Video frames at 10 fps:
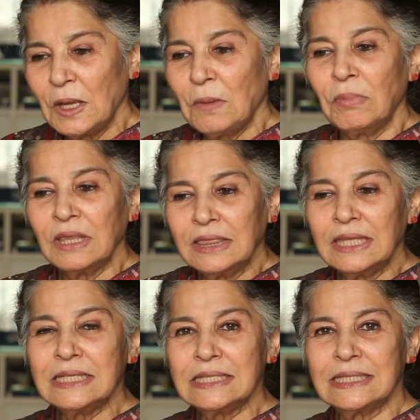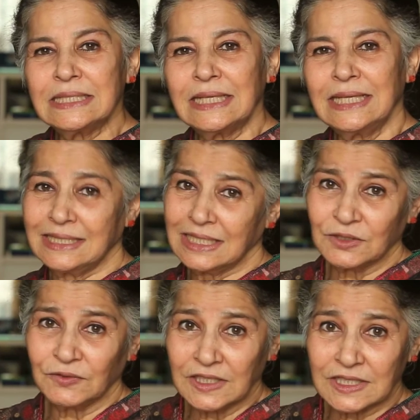But this is
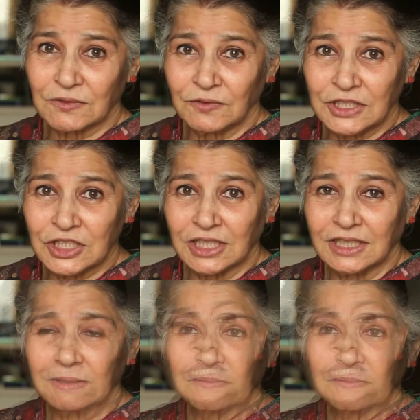his first feature.